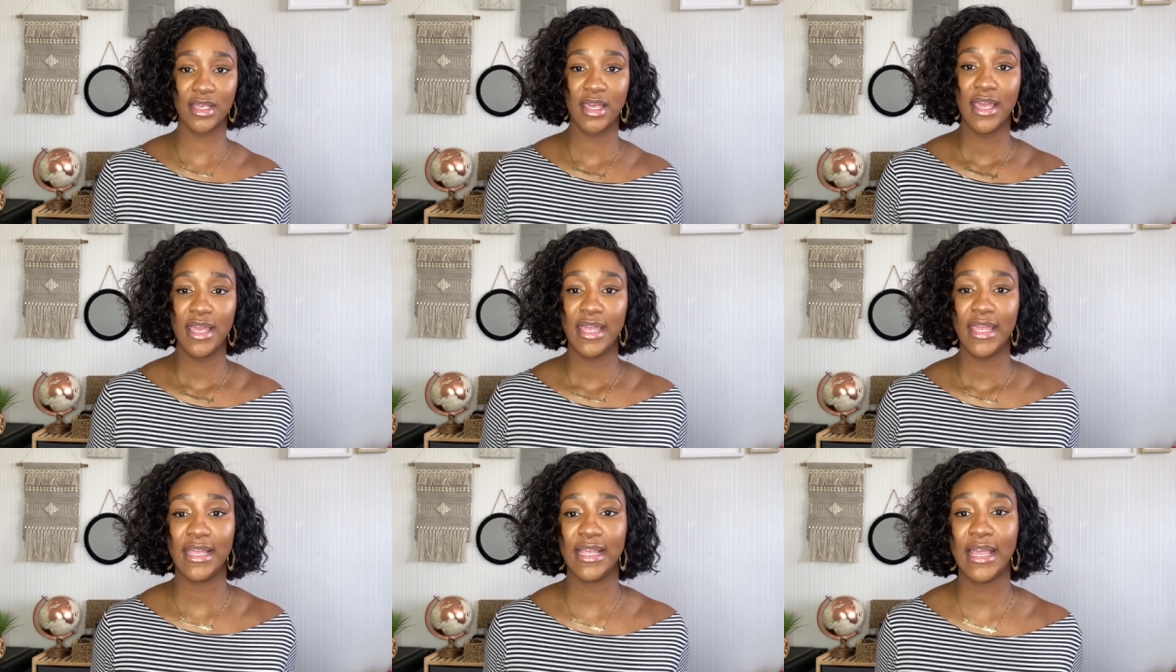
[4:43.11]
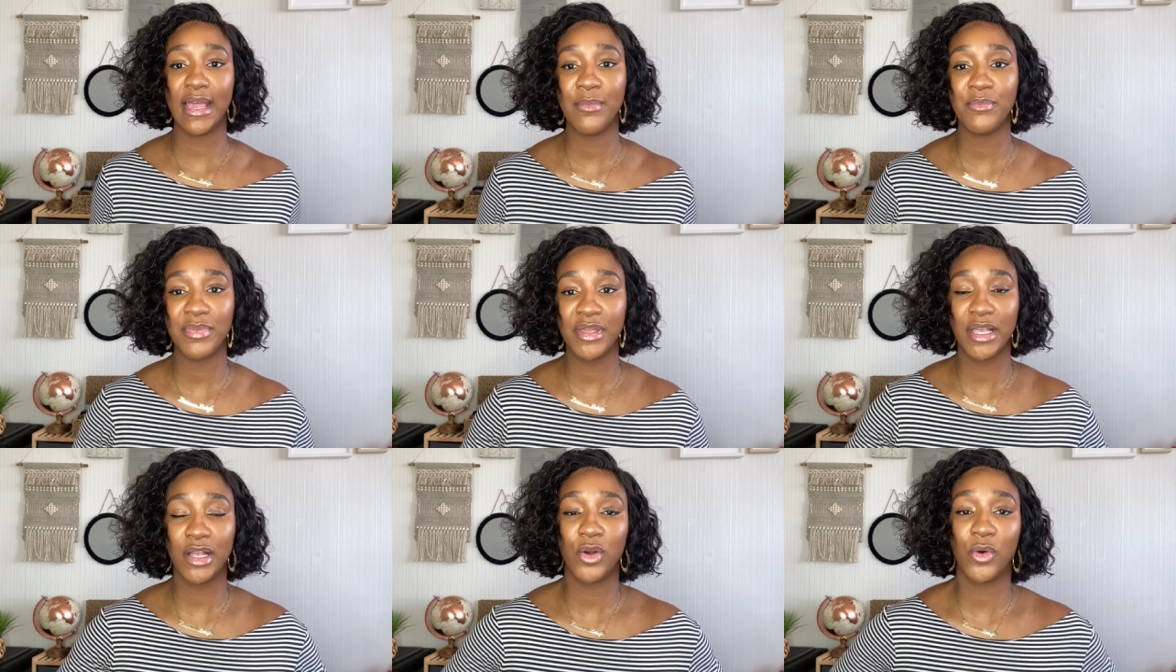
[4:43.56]
it can be
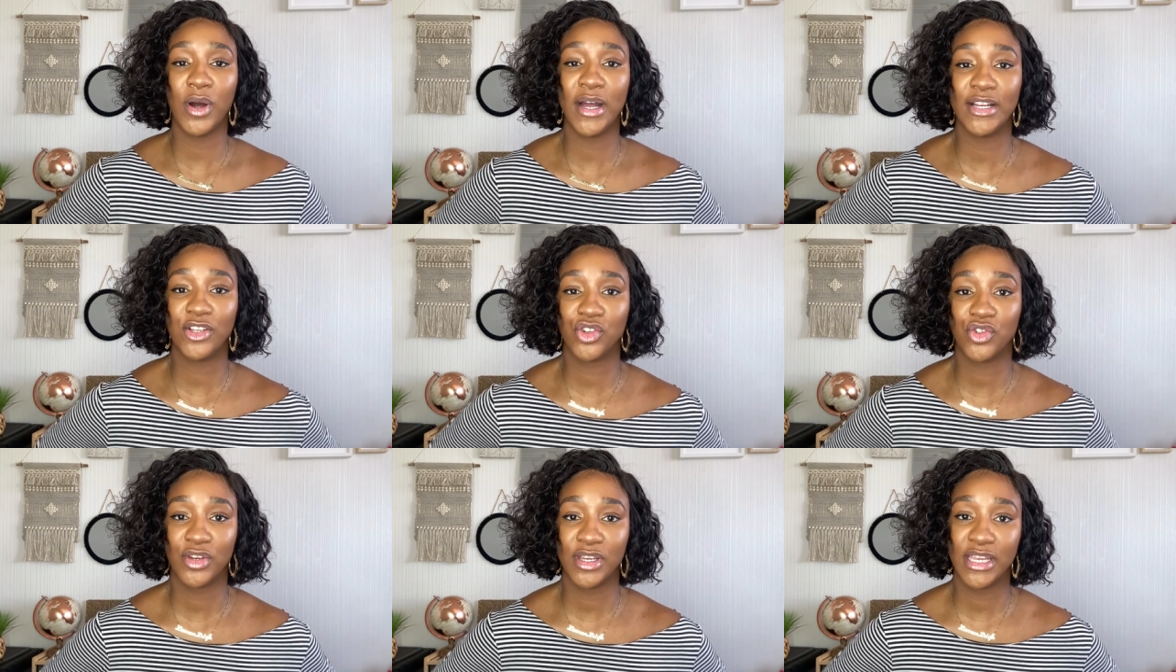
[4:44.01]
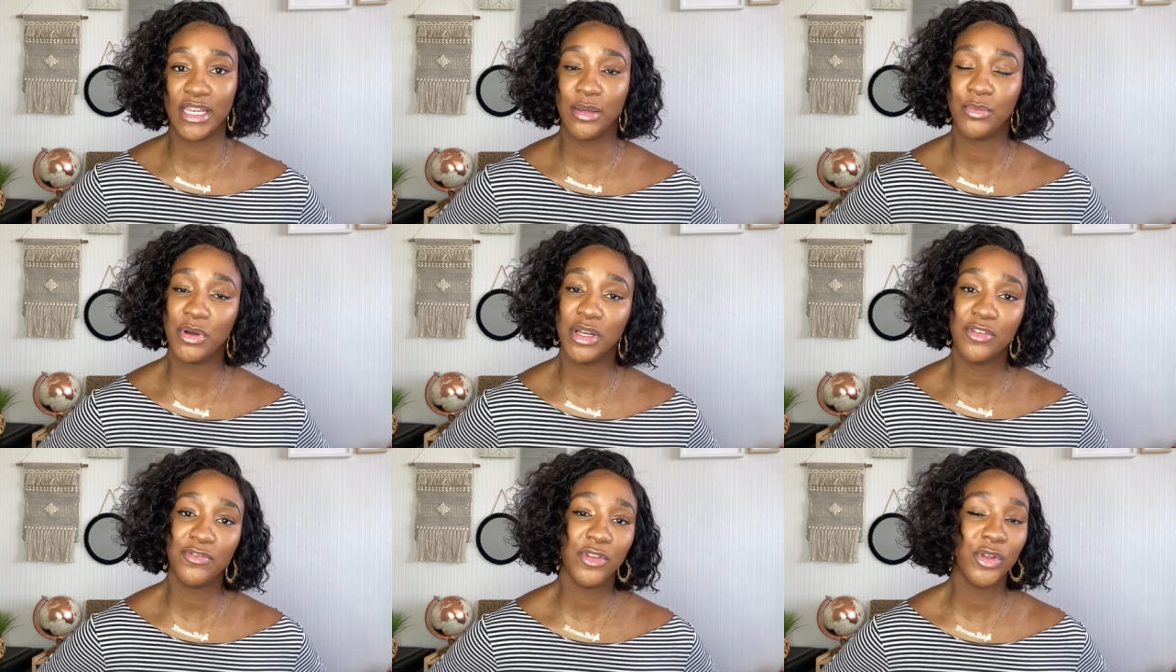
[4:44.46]
quite tricky, but
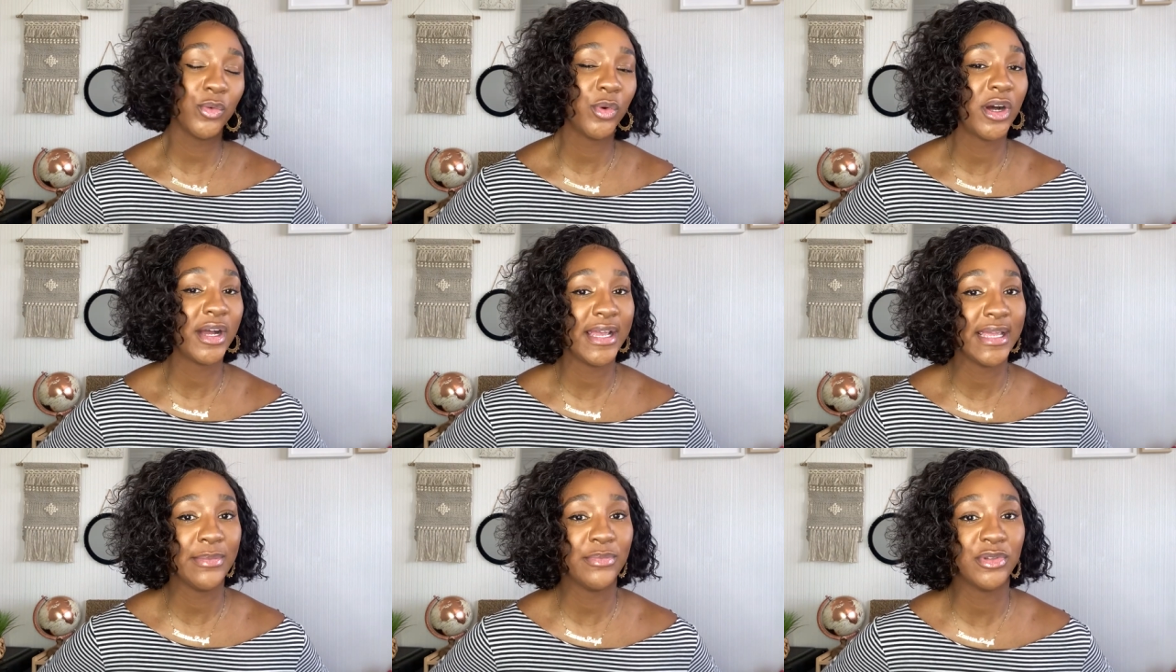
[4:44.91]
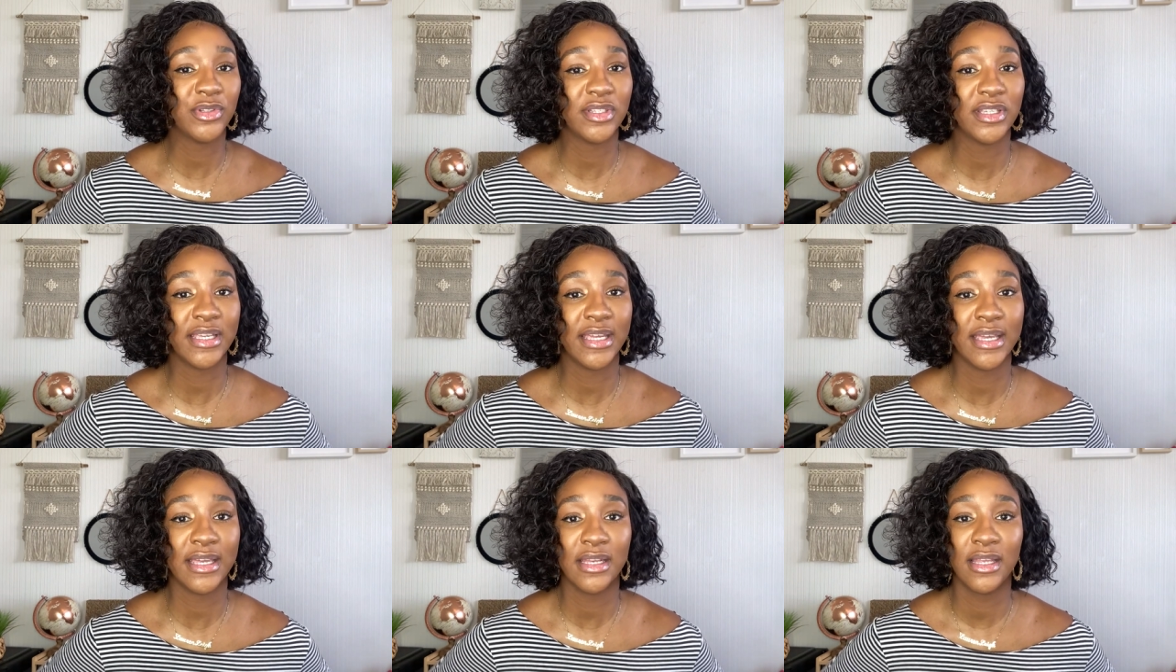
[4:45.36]
if you are able to
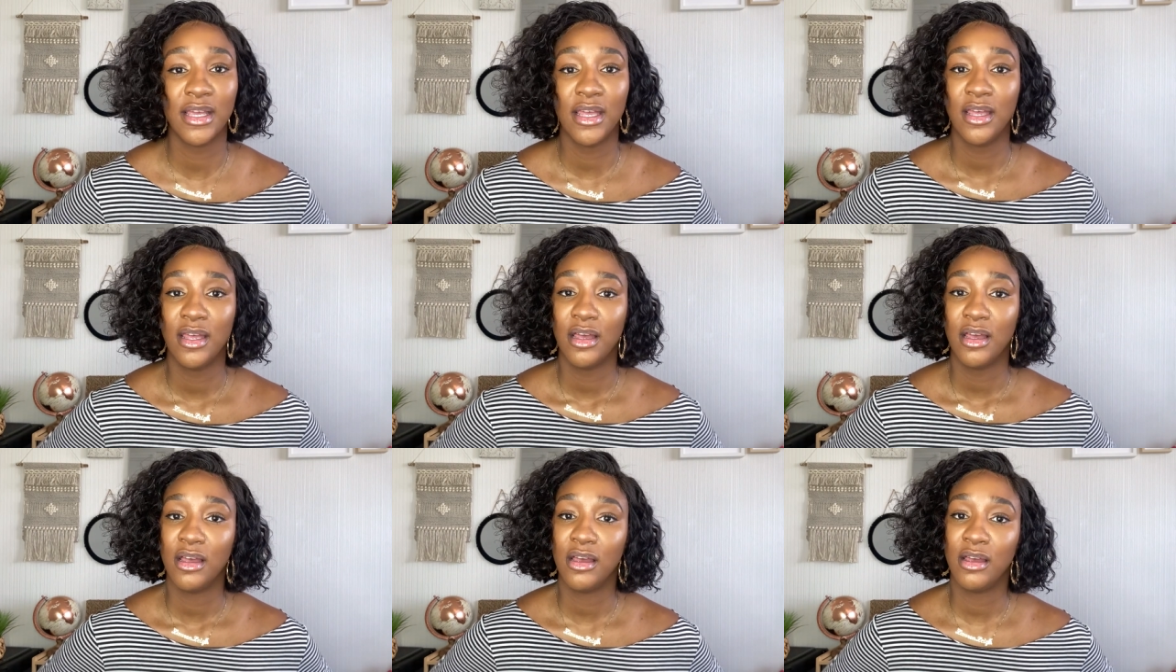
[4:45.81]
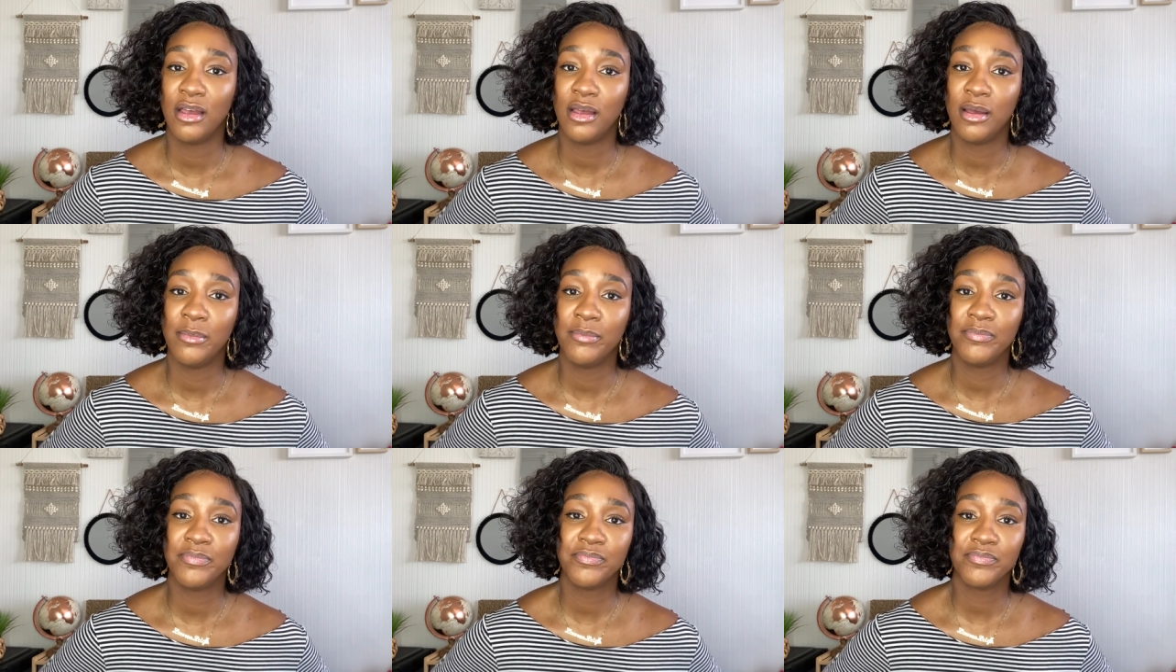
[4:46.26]
get a
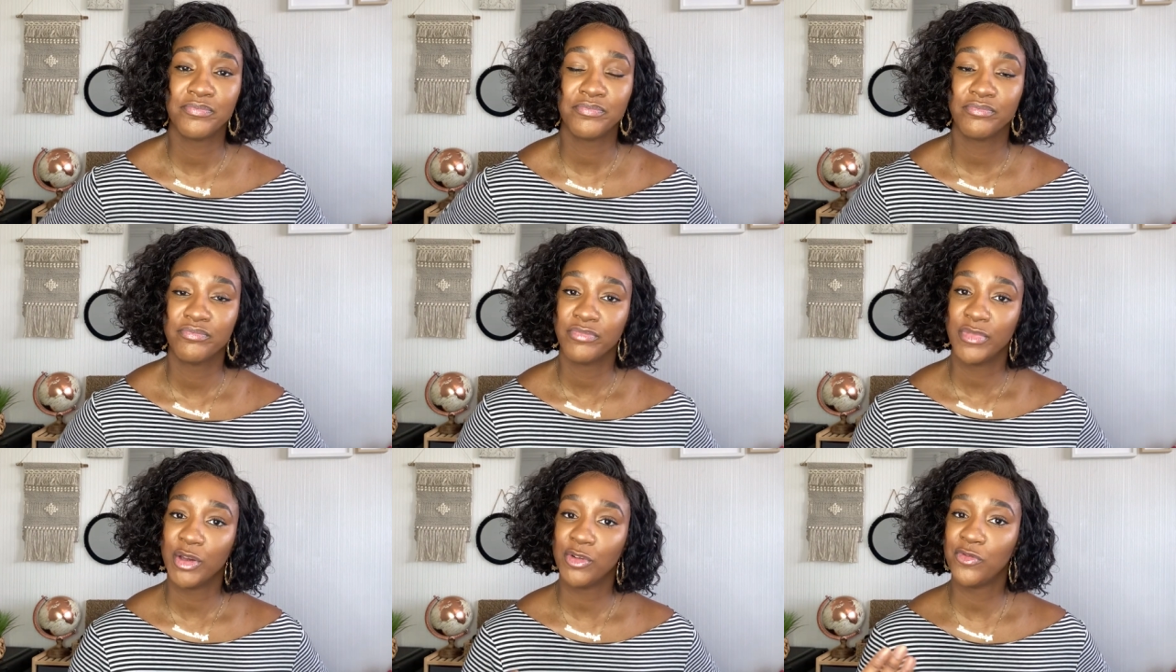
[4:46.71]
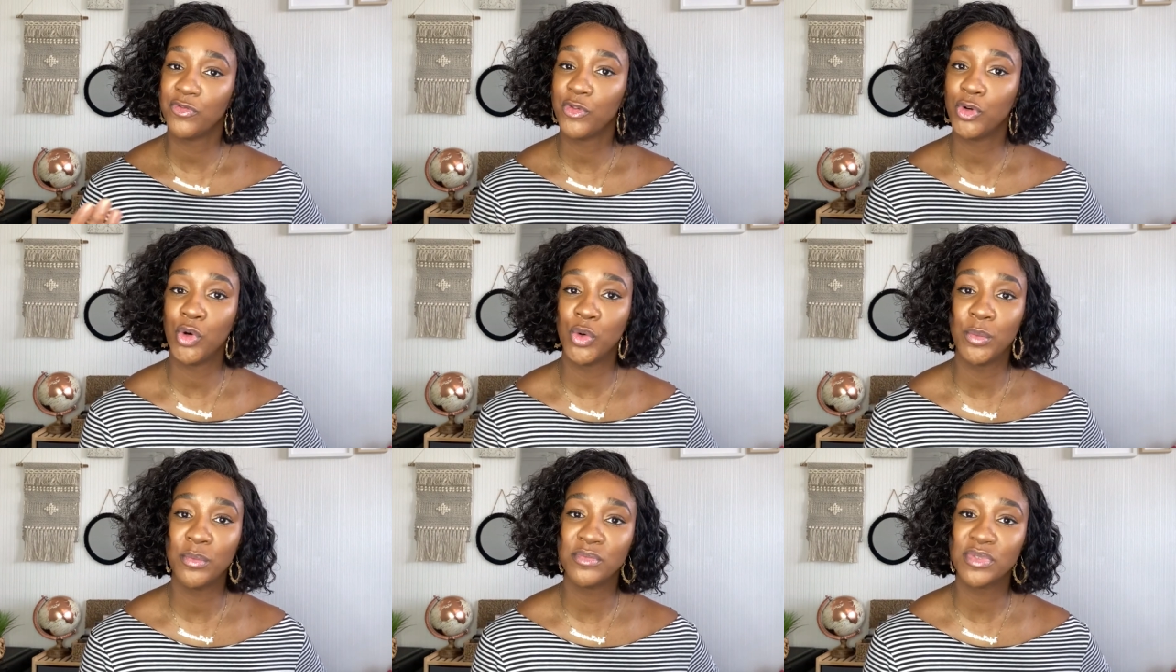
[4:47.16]

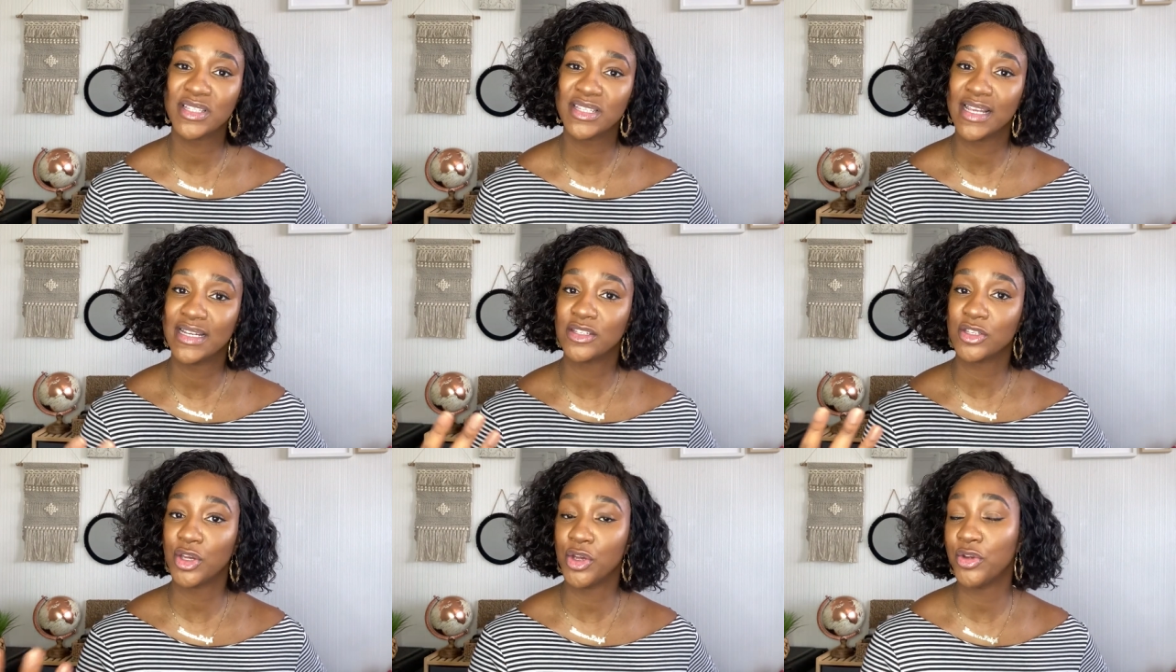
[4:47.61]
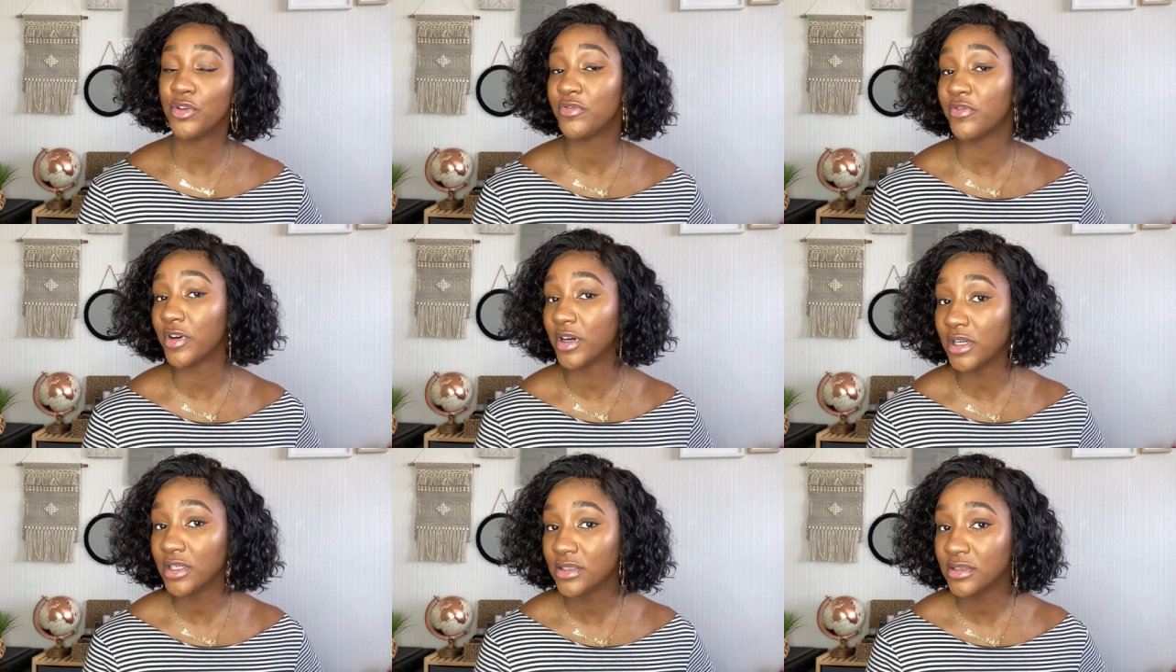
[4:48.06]
form sent
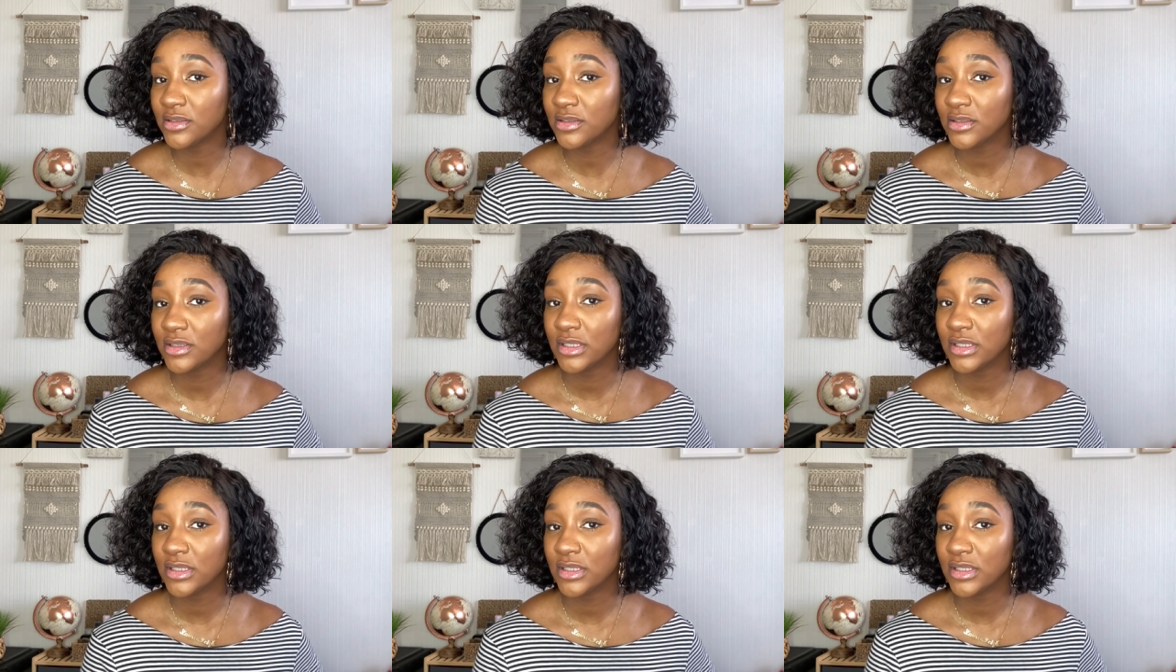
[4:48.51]
over,